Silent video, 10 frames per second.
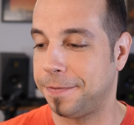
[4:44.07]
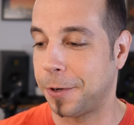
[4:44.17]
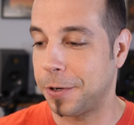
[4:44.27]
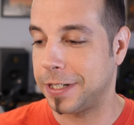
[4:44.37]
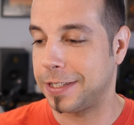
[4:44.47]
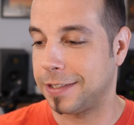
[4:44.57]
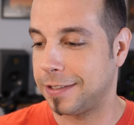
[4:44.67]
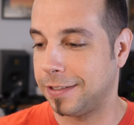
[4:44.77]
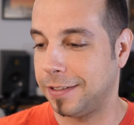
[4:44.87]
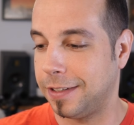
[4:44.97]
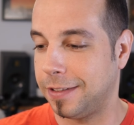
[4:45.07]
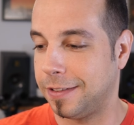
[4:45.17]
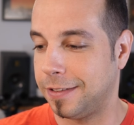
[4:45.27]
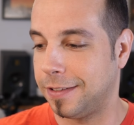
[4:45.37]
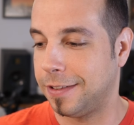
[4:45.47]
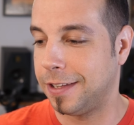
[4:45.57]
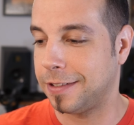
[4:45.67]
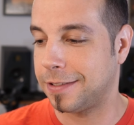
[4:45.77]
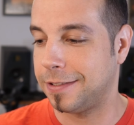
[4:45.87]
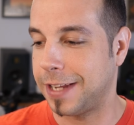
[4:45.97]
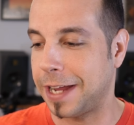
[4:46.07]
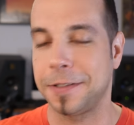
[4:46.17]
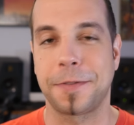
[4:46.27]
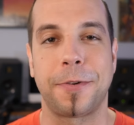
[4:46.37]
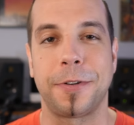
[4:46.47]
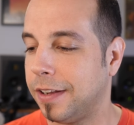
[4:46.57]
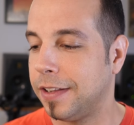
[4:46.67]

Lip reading: force in this dance world.